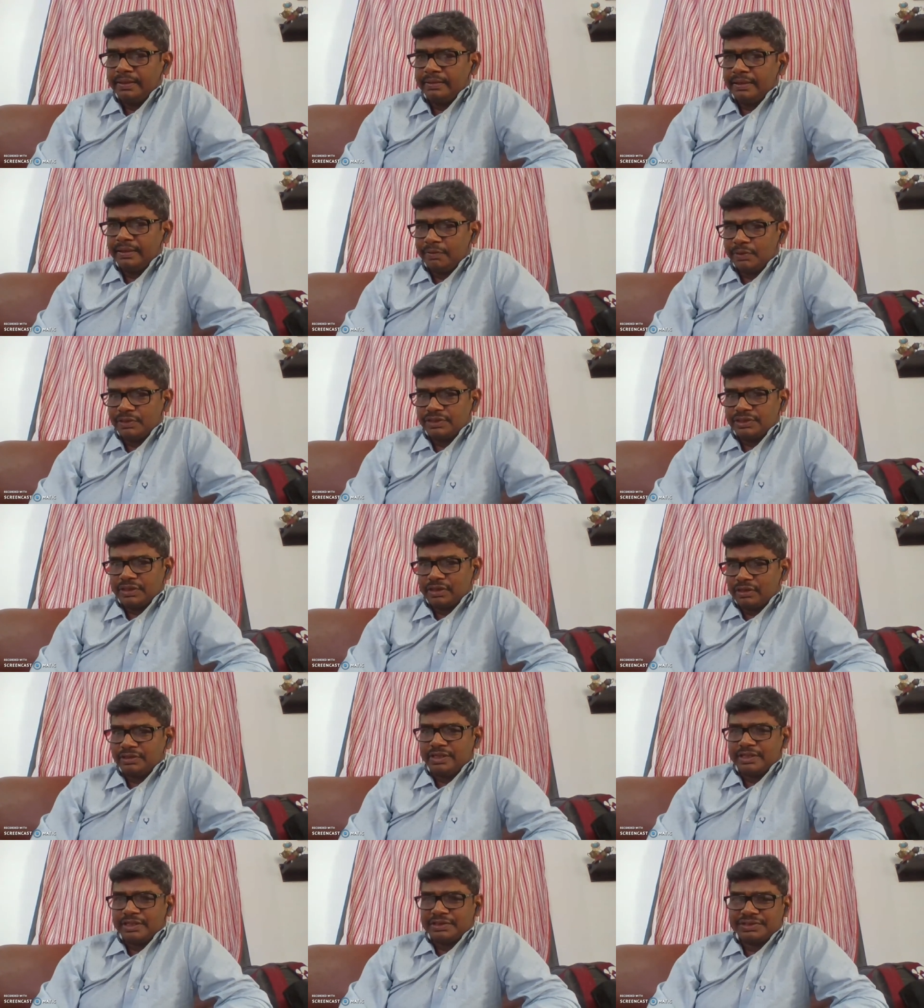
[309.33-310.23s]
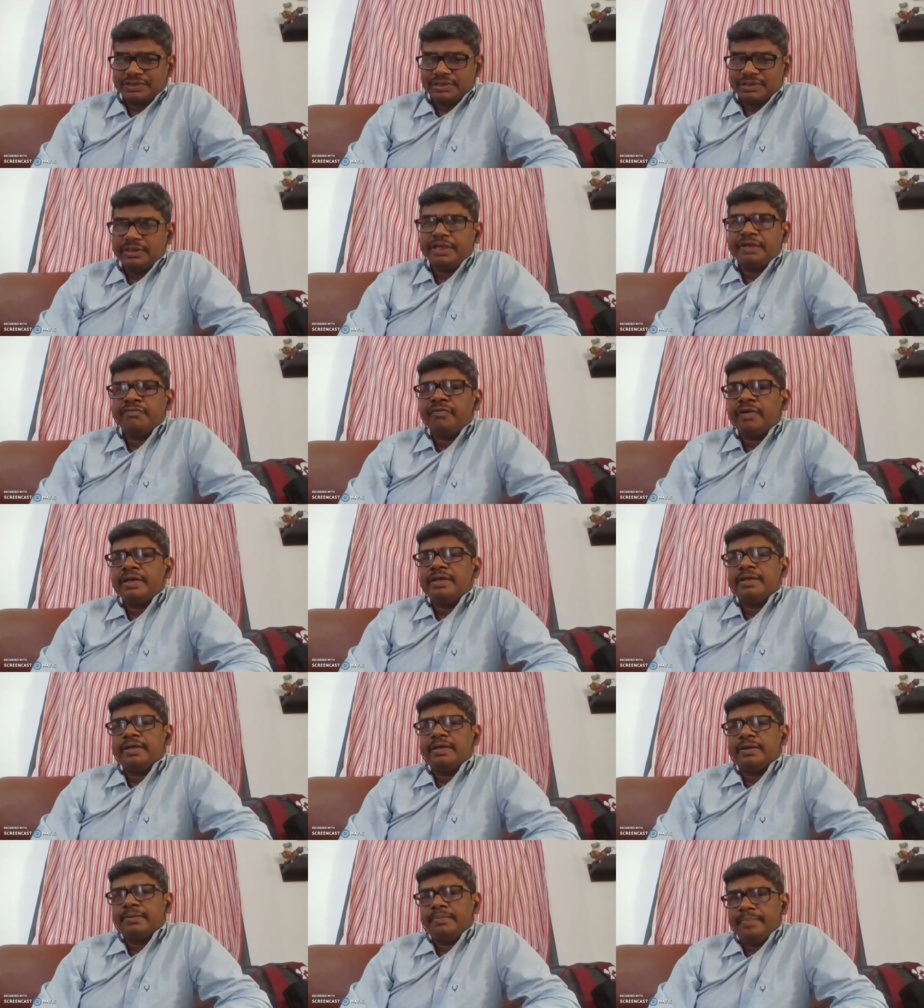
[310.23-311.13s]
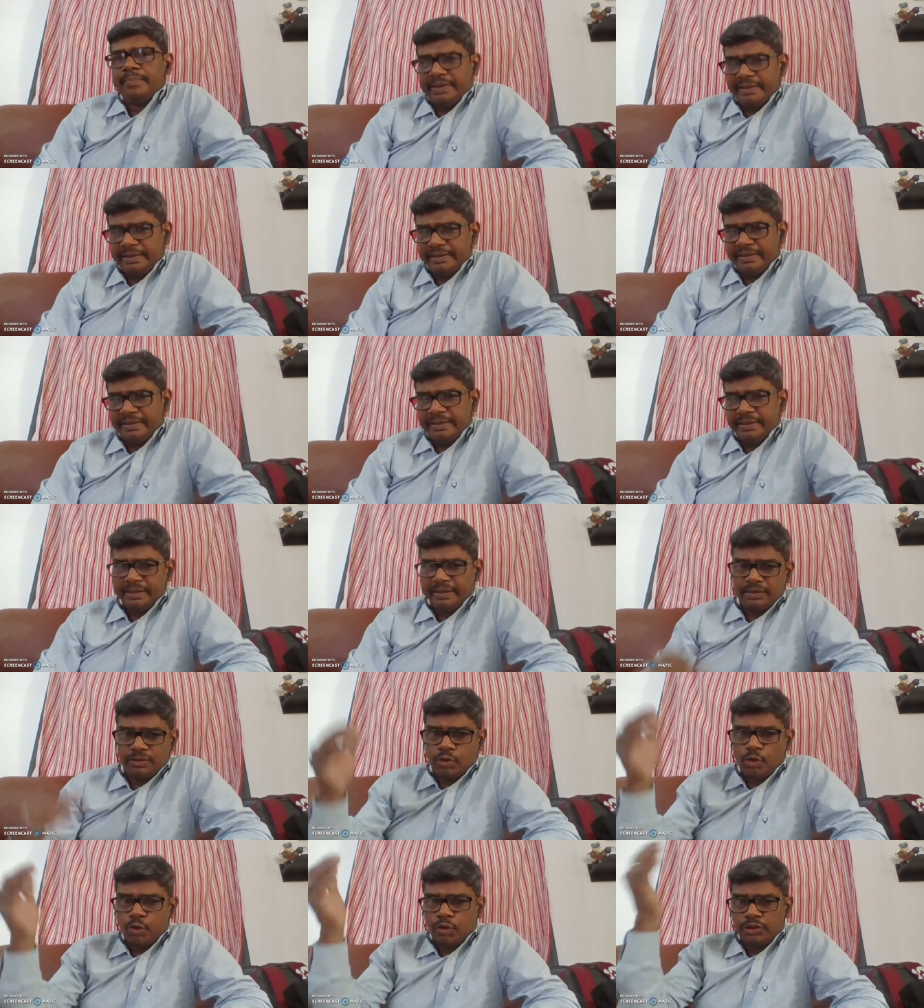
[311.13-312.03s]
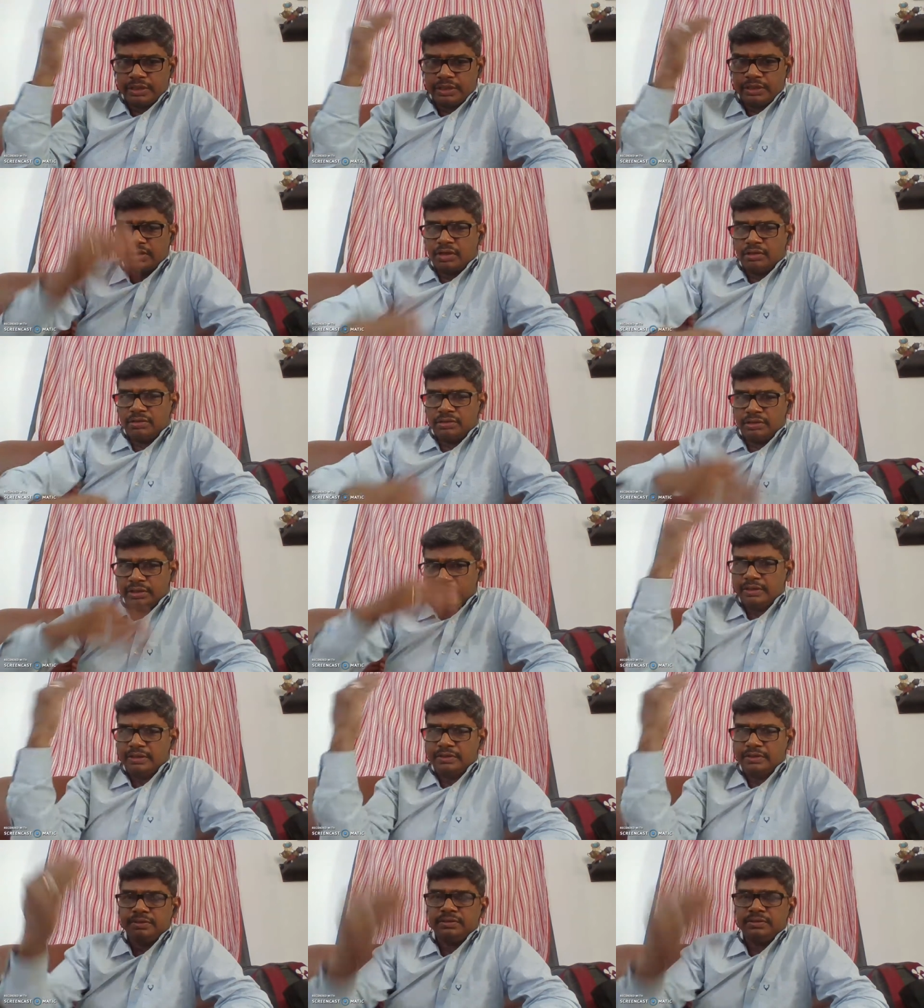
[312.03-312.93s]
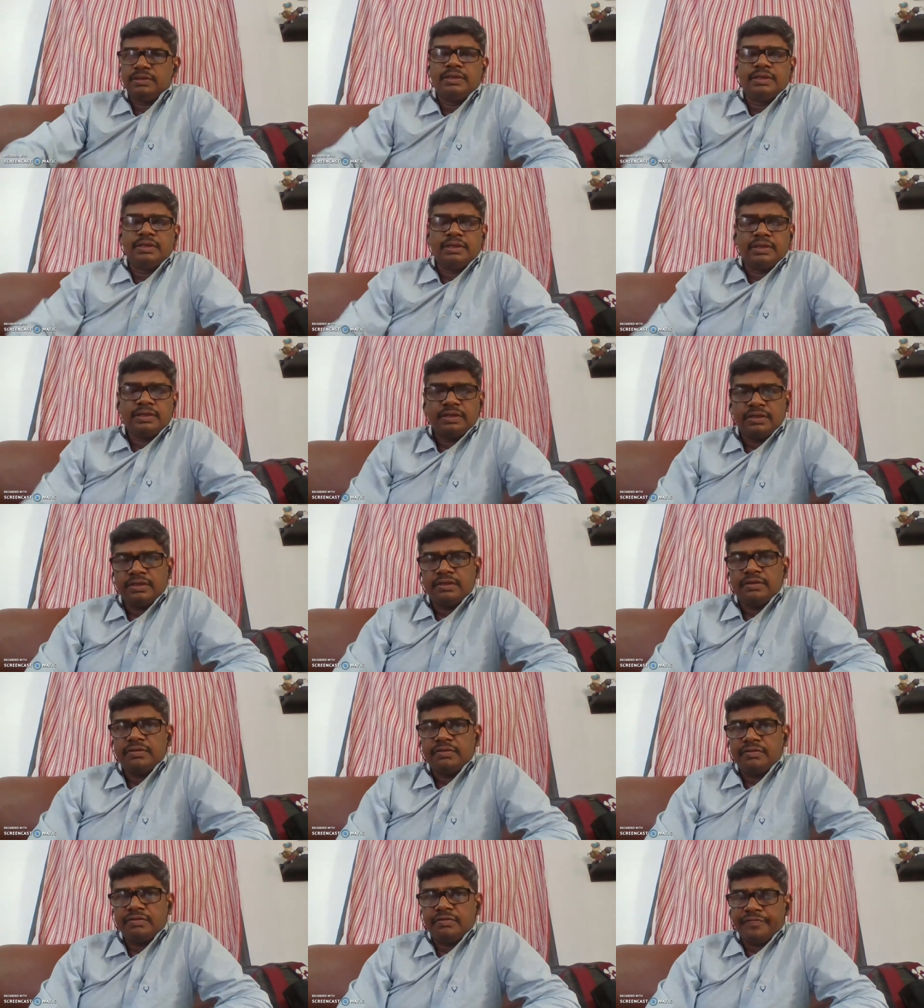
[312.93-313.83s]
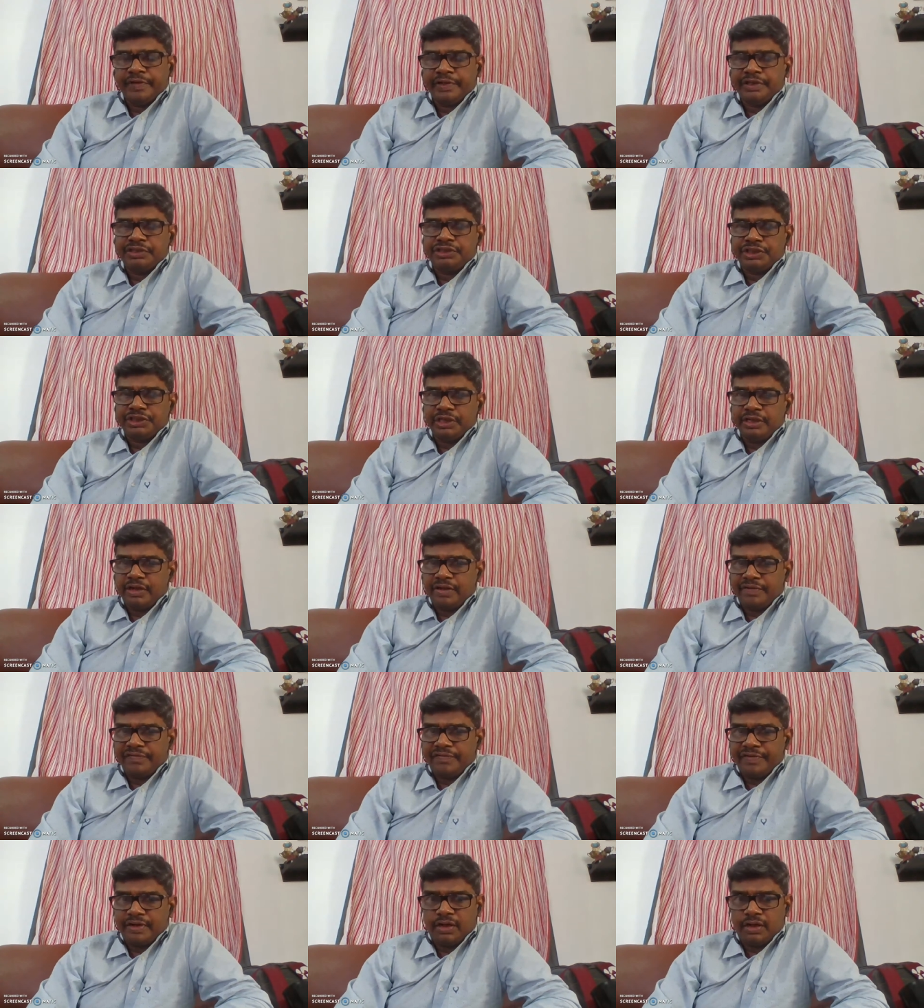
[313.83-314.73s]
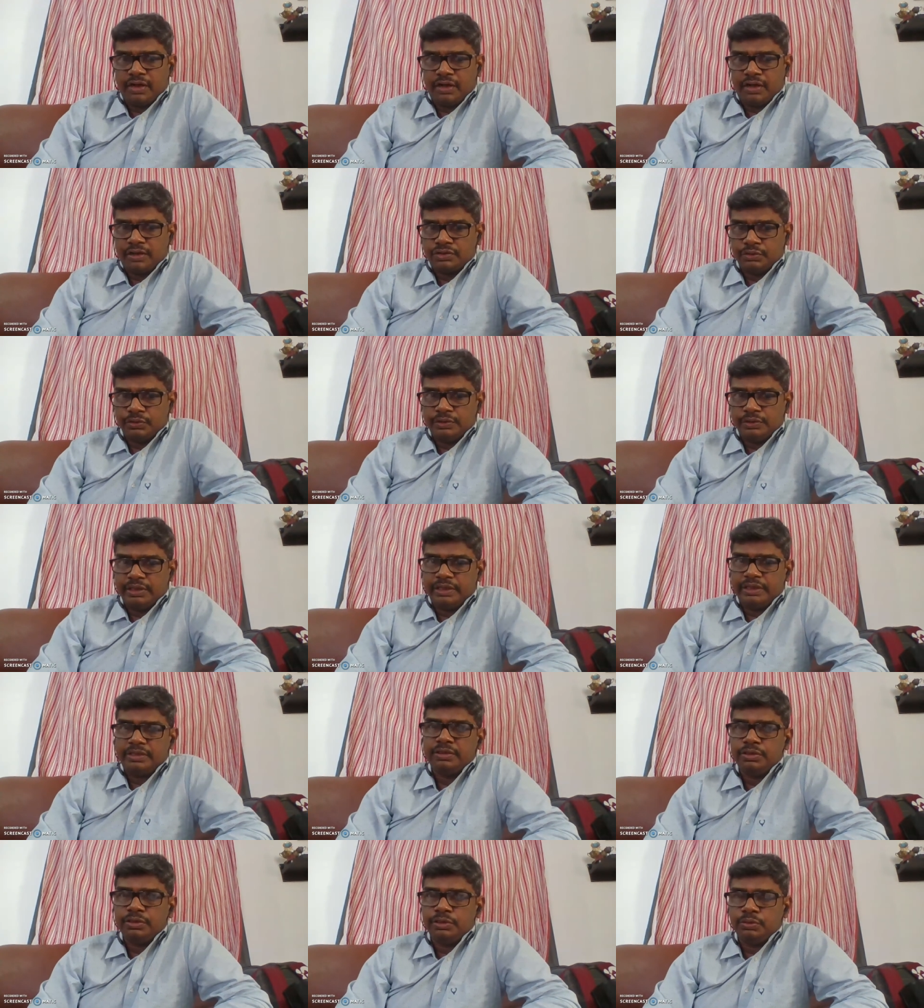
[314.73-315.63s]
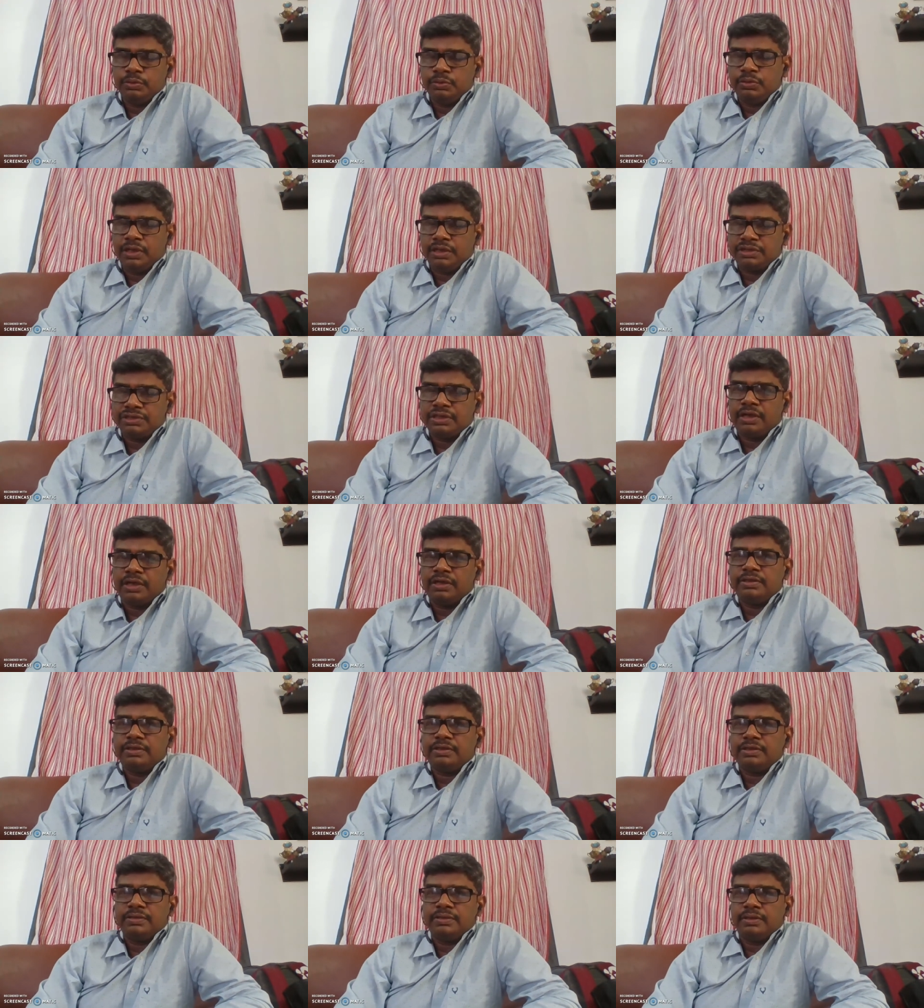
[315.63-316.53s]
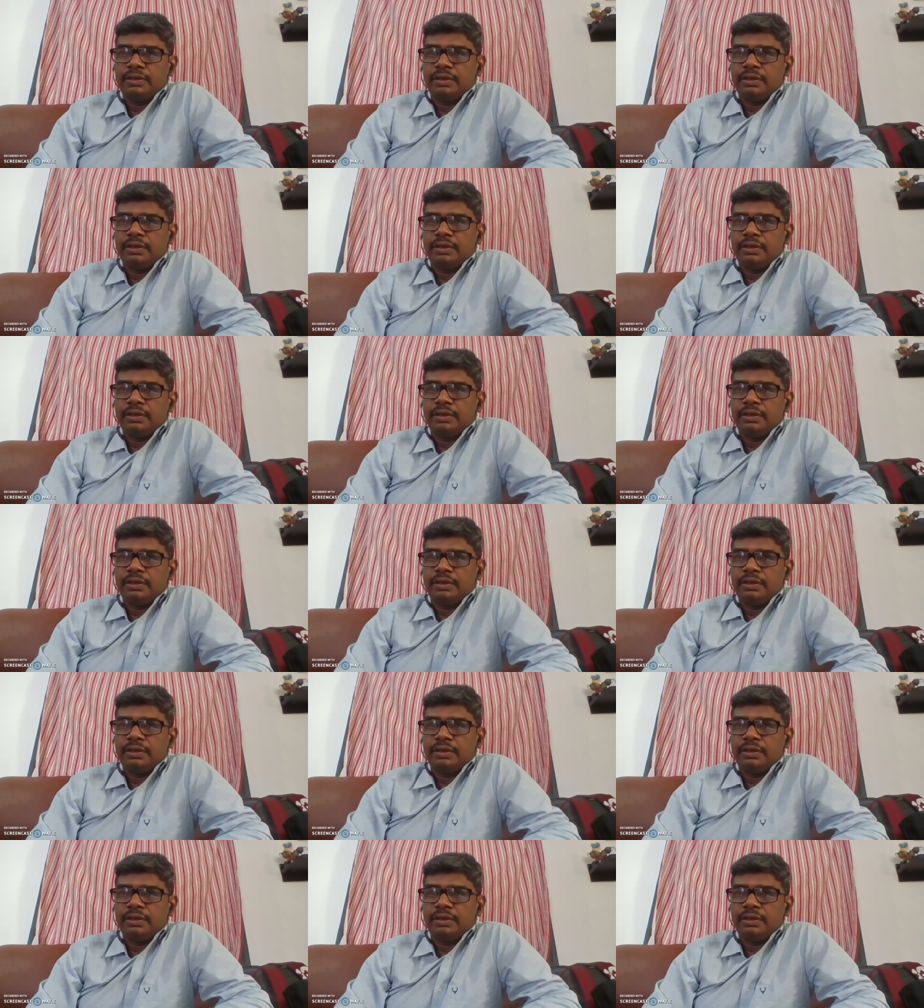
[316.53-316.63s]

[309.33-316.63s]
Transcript: there was a contest. Invent a material, coated on the windshield of a car so that you does not,